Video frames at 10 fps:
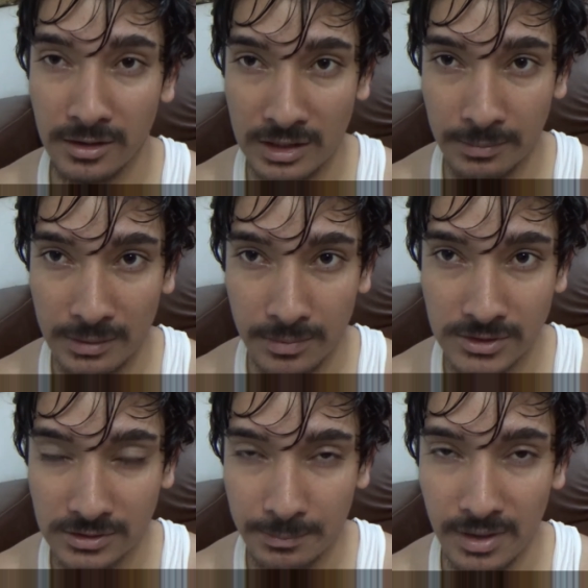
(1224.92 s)

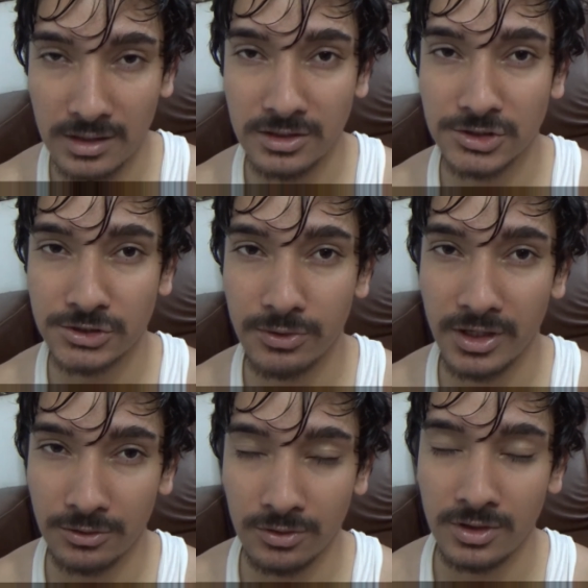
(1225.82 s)
Nepali history
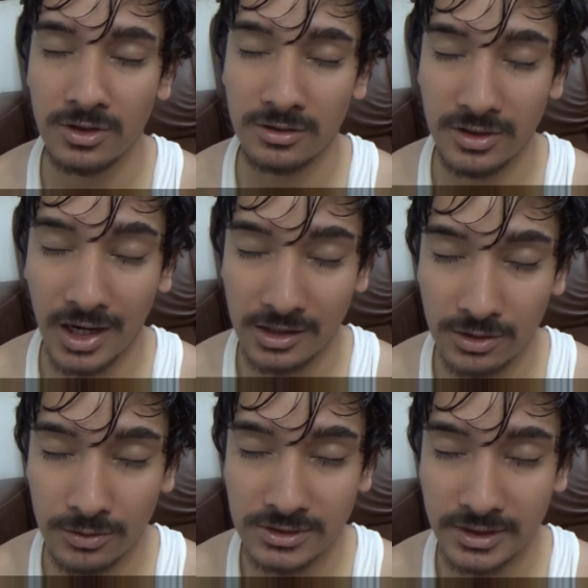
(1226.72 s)
into three
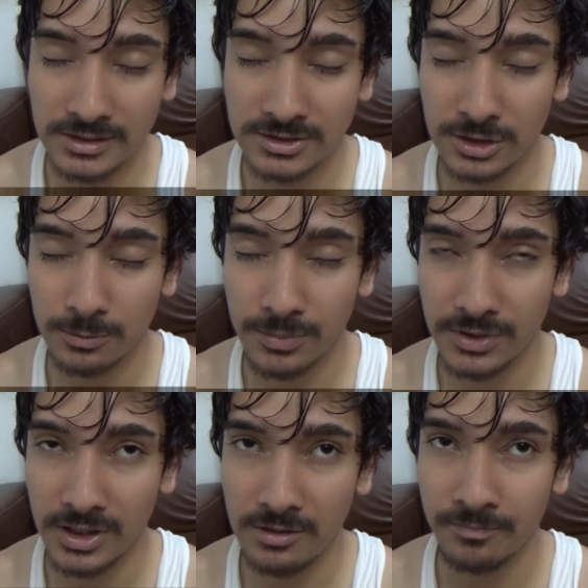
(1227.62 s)
categories: ancient
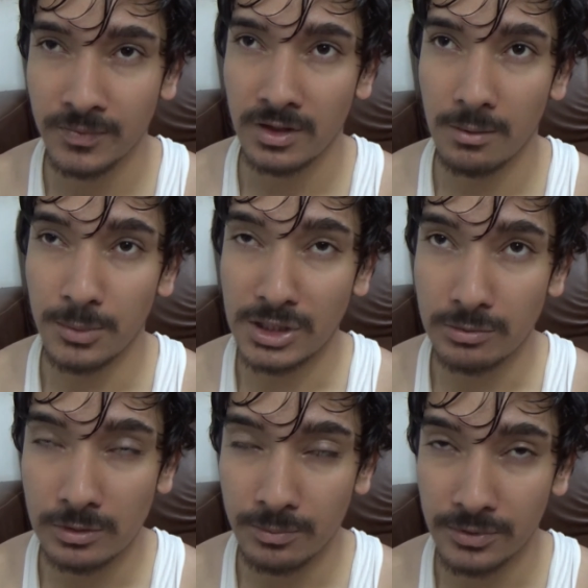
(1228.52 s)
period,
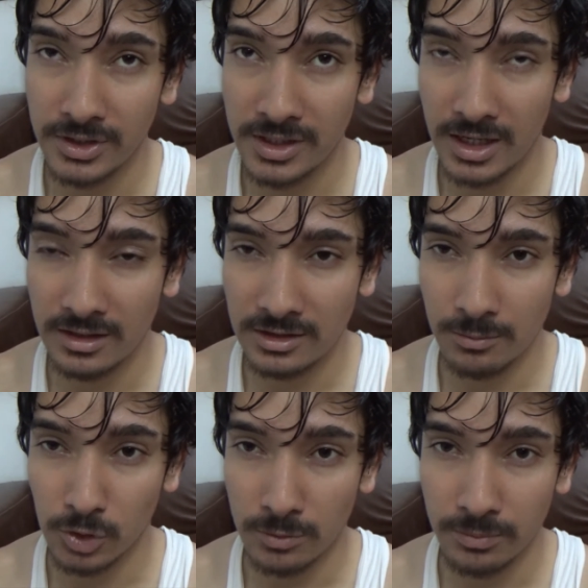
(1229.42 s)
medieval period, and the
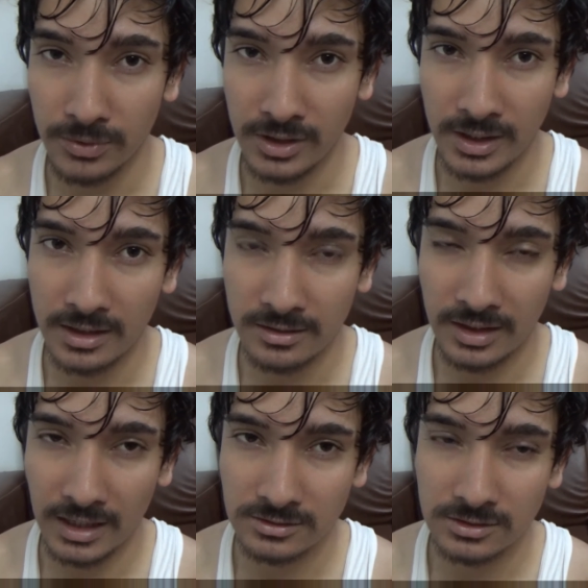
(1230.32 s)
modern period. And
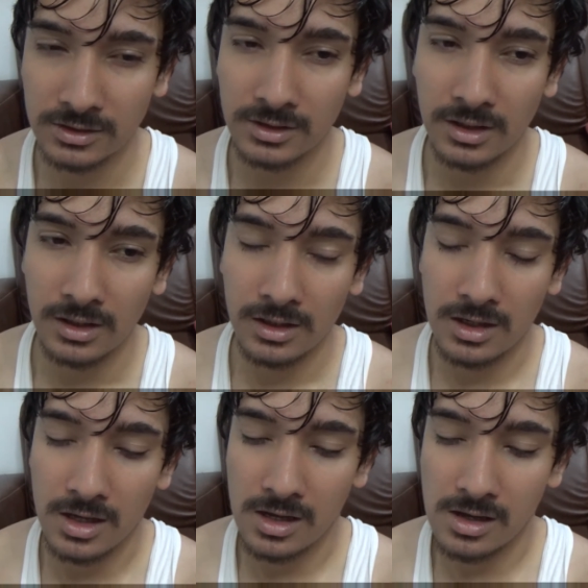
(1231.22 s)
he has
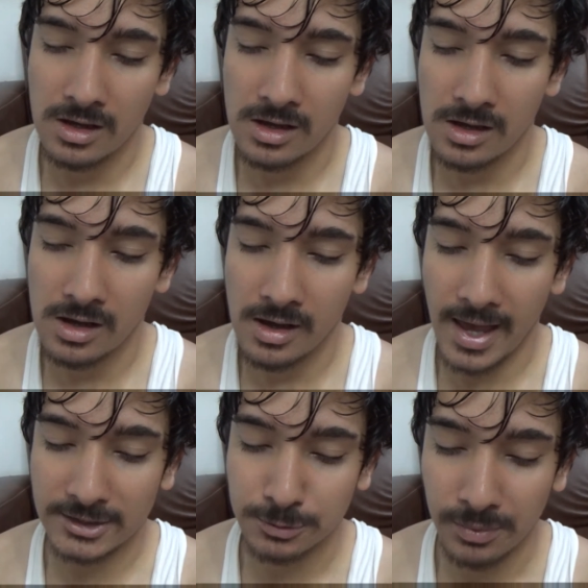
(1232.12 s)

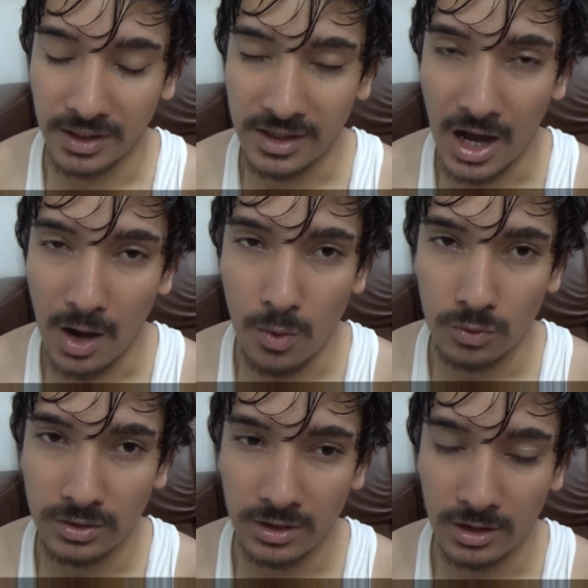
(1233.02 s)
explained
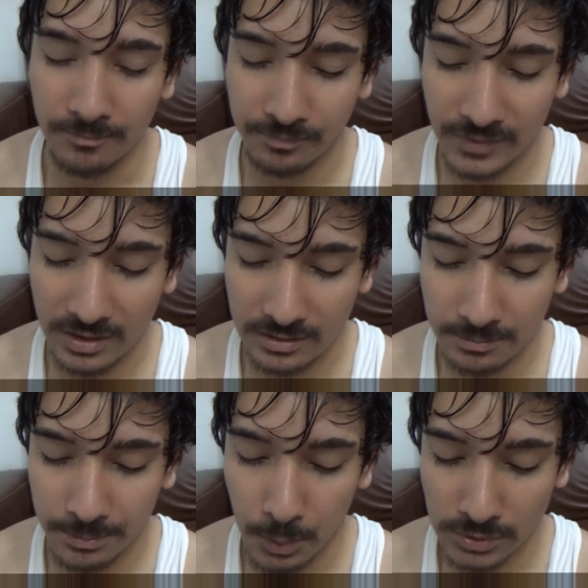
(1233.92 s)
how the
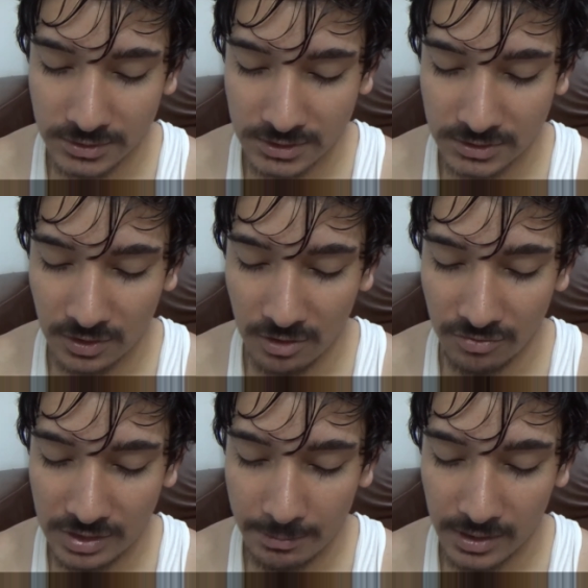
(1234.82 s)
process
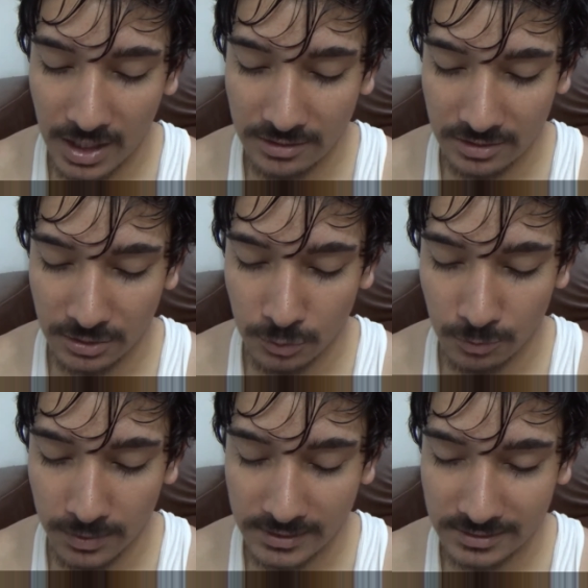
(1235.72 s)
of Nepalization
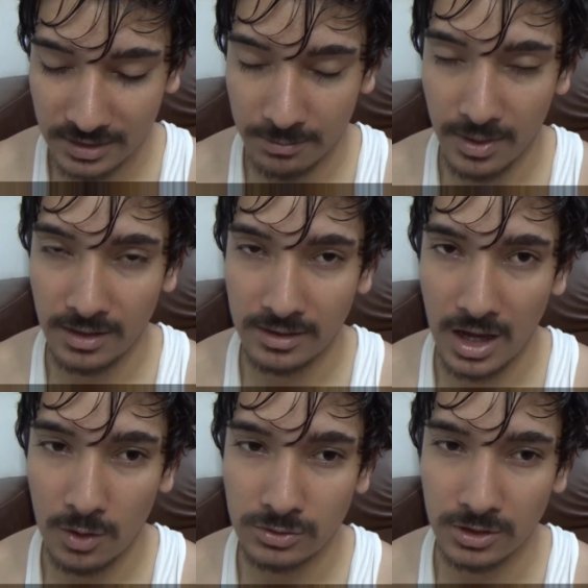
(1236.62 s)
took place in Nepal, and
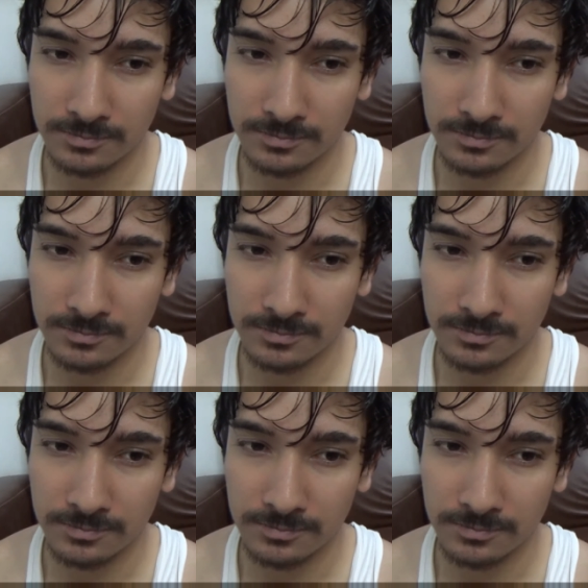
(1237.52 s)
how